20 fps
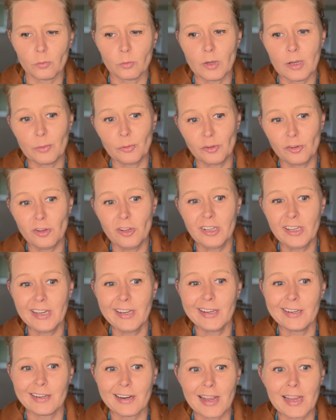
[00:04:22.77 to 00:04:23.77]
Well, I was
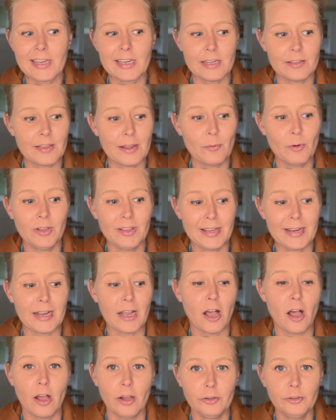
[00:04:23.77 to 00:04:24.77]
looking at Nike, and they want like
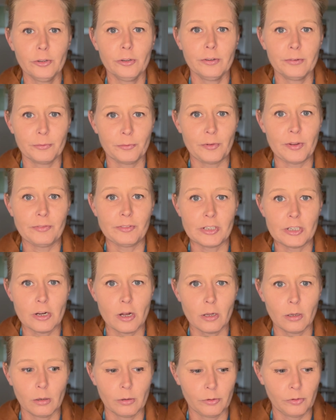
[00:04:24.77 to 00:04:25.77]

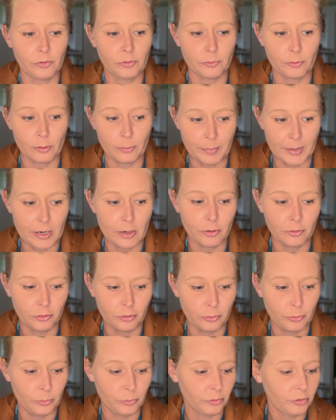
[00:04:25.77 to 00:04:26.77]
$150 for a pair of
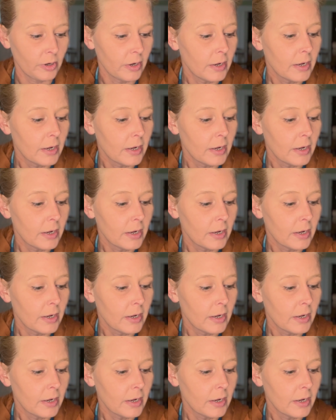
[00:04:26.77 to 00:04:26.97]
shoes,